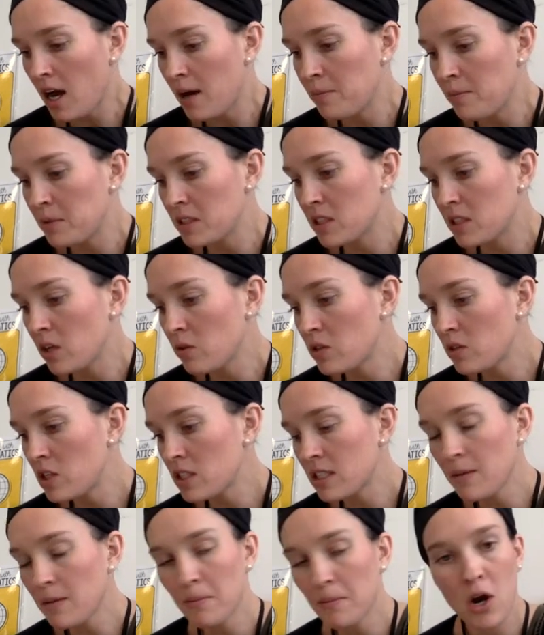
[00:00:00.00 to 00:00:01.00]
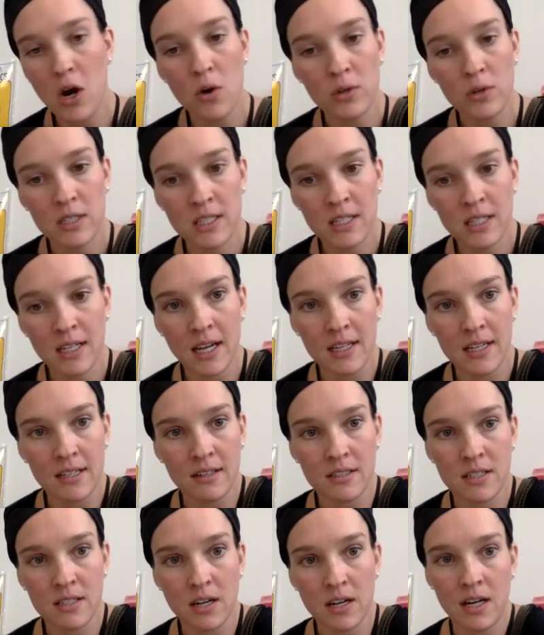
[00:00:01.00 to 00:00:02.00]
So just some notes to get us
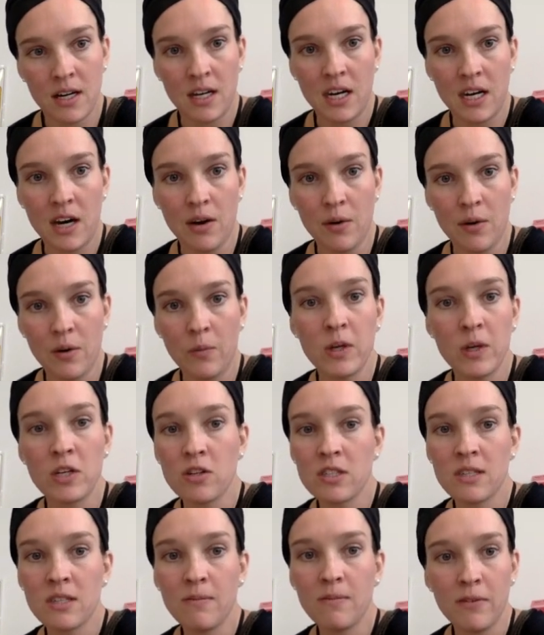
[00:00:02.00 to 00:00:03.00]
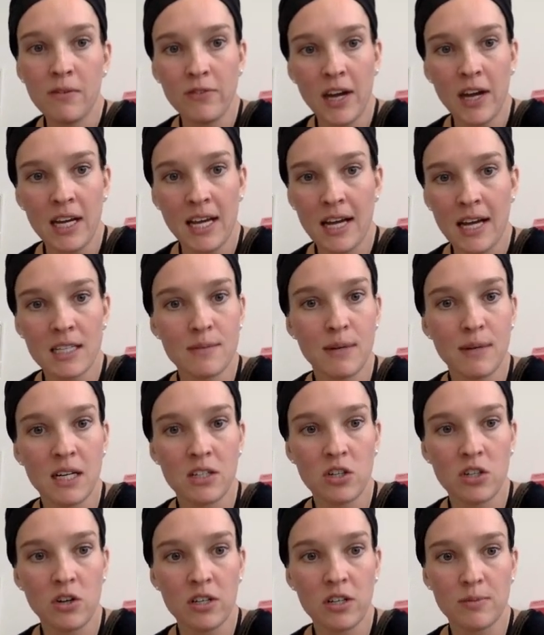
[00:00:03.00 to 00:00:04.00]
started here. When you're simplifying
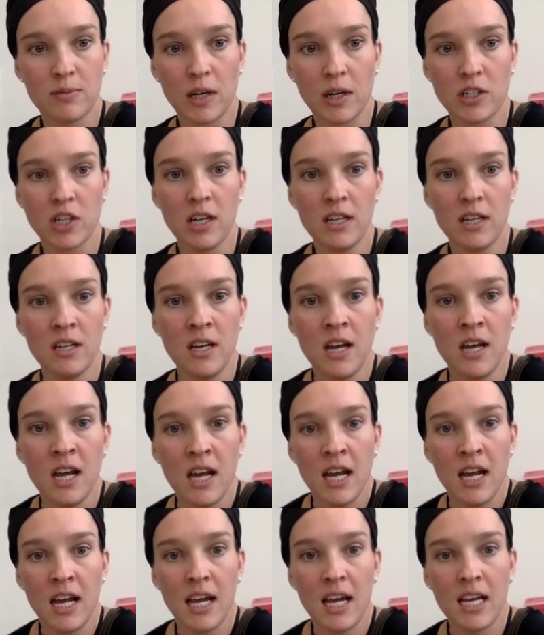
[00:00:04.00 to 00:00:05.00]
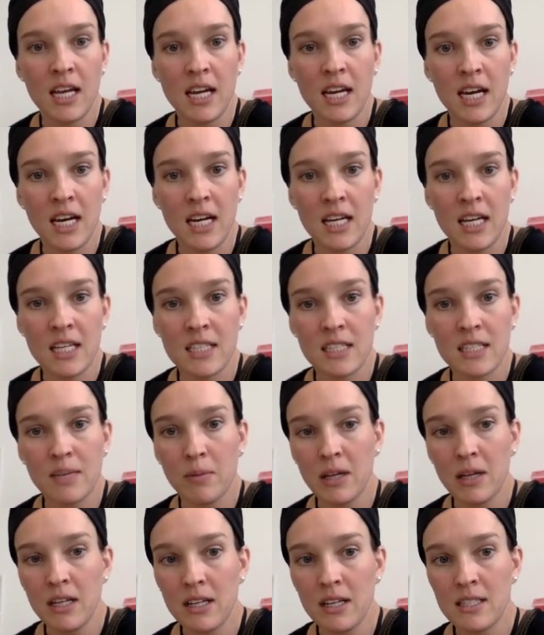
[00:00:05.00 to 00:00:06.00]
exponential expression, it is
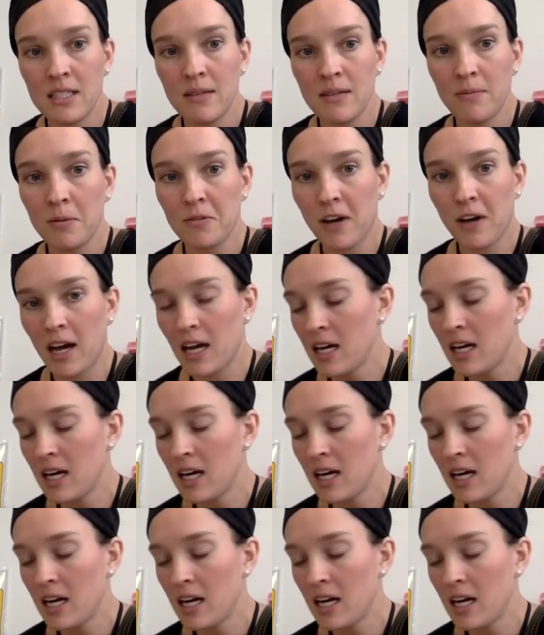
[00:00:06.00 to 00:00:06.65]
completely simplified